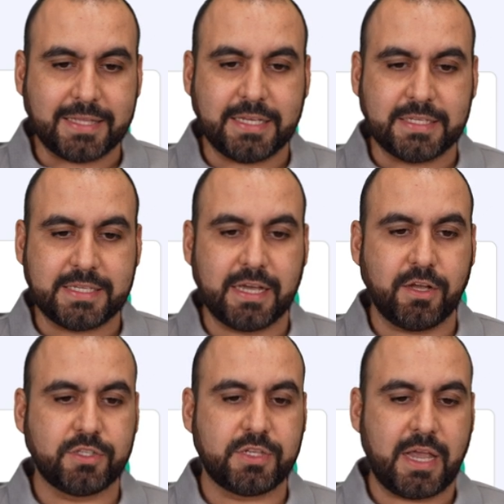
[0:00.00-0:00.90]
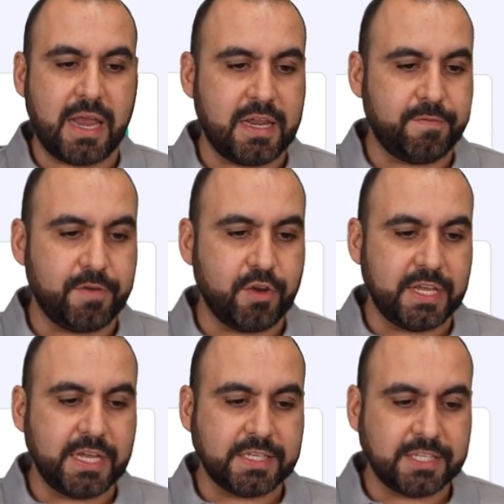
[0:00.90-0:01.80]
details, and if you
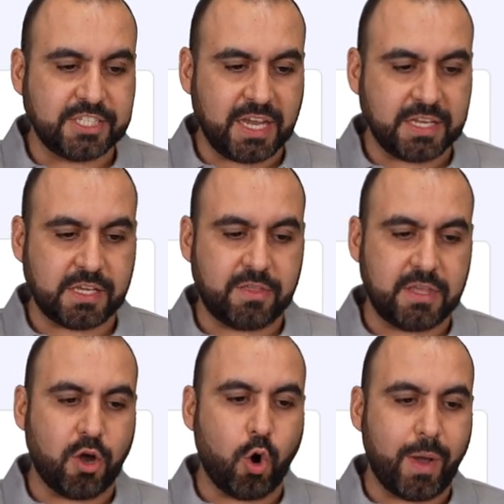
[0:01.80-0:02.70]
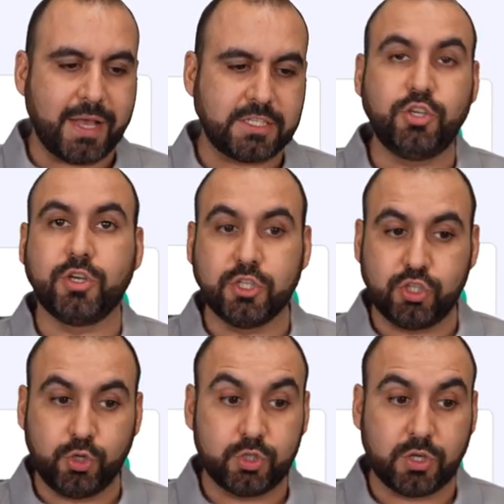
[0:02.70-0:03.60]
need to change the O S, you can
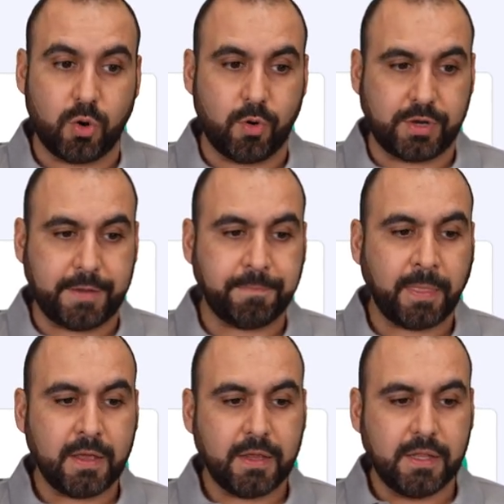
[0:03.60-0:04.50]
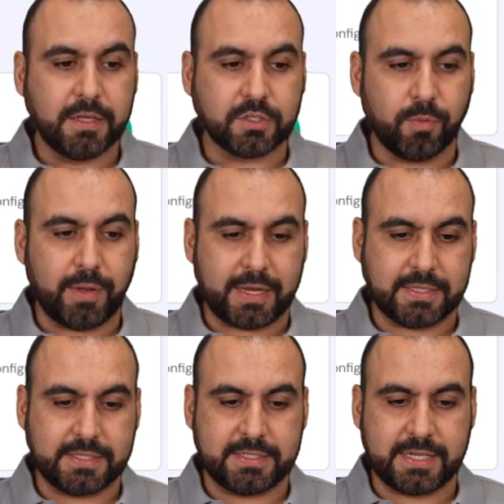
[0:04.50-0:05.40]
do so, okay? Let's go back
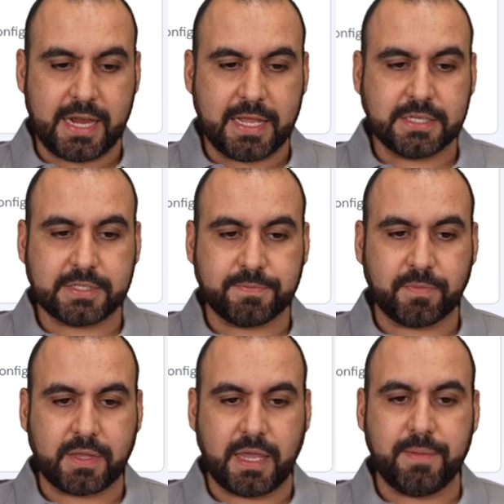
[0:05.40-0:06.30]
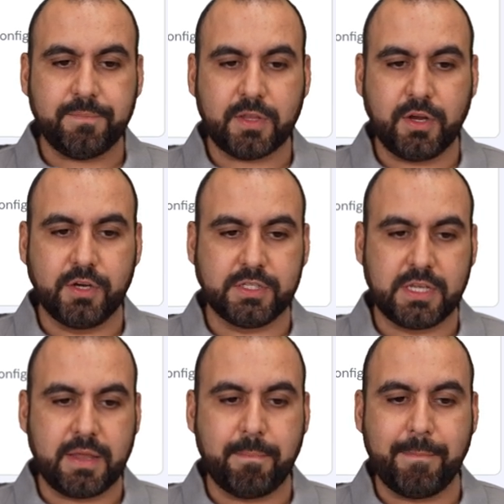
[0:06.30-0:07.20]
into settings, okay? Here's
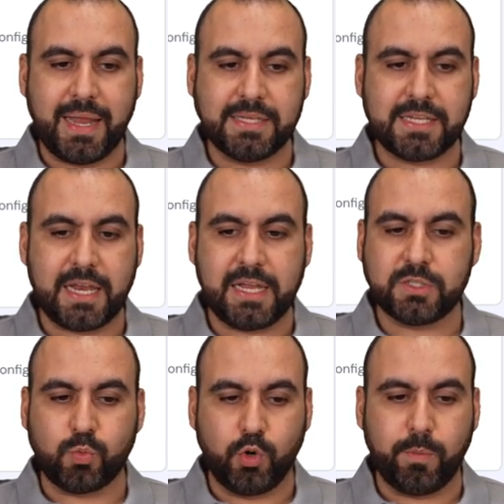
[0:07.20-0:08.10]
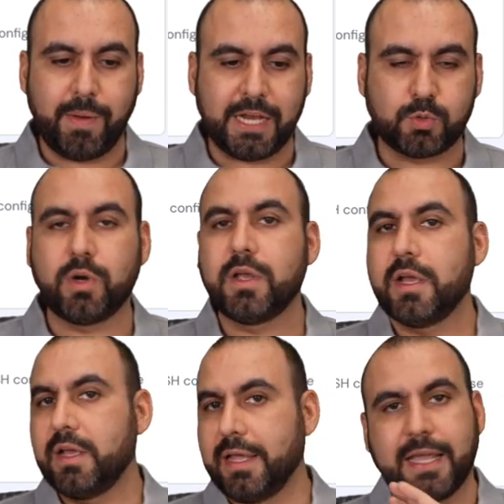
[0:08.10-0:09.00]
the main settings, root password.
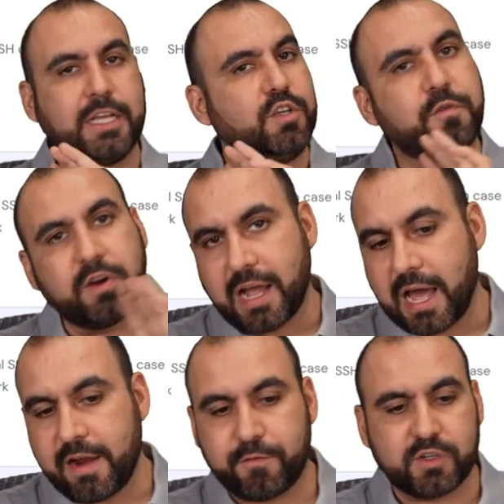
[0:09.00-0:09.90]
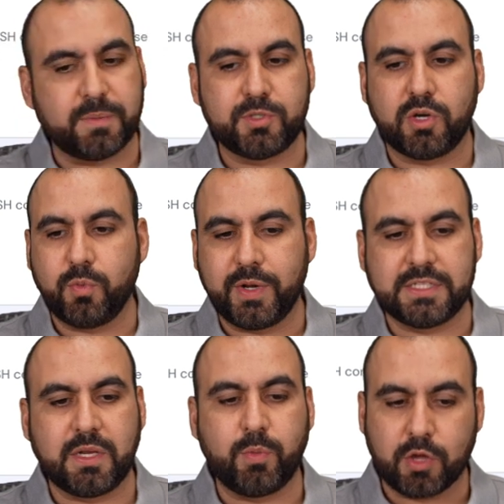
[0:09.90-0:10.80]
In case you forgot it for some certain
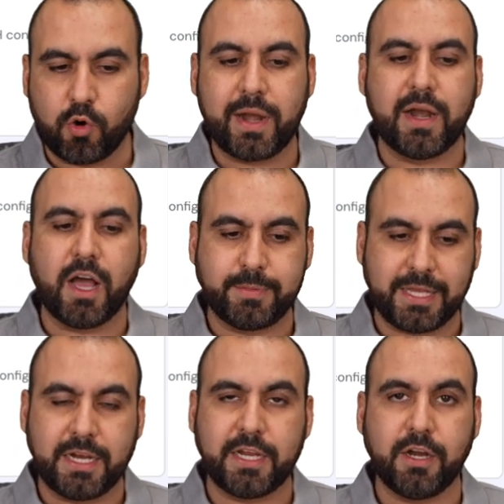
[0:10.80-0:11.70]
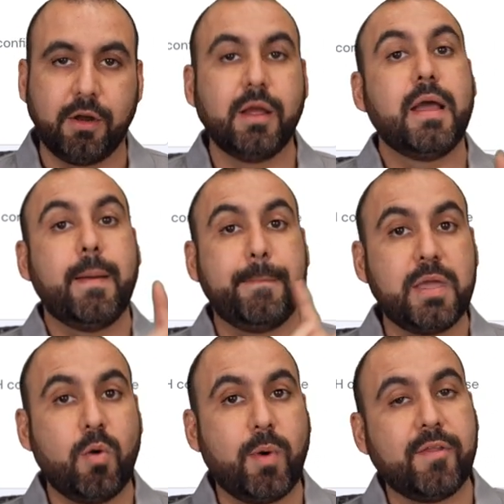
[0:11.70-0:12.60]
reason, we can go ahead and update it here.
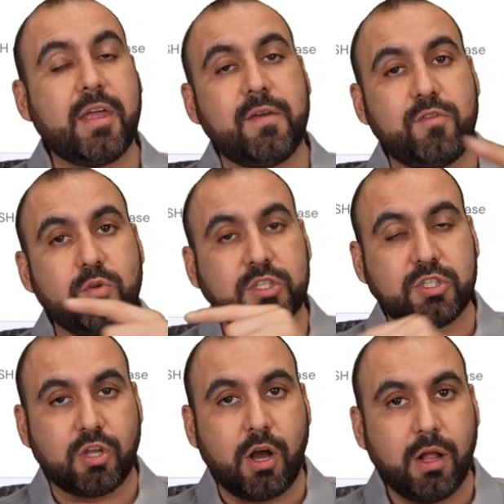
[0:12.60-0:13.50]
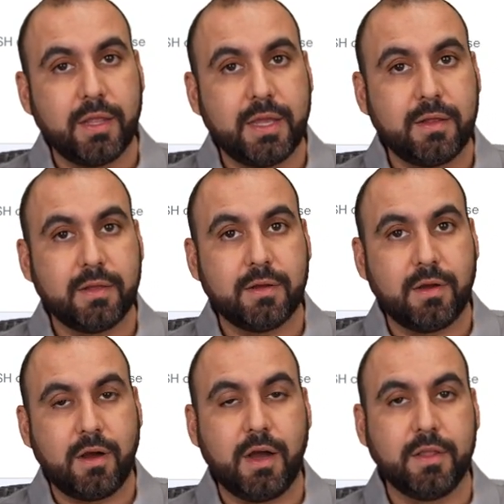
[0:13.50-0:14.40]
Be aware that if you install it
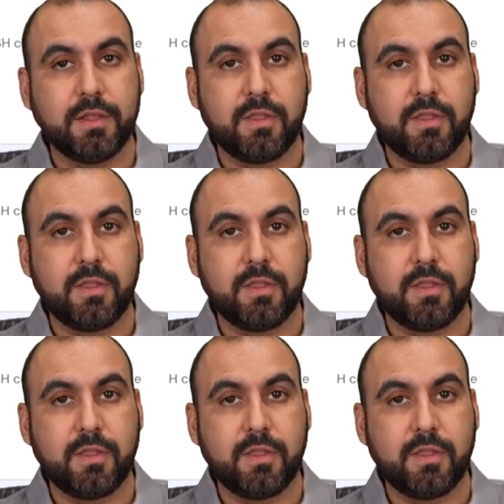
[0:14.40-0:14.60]
on the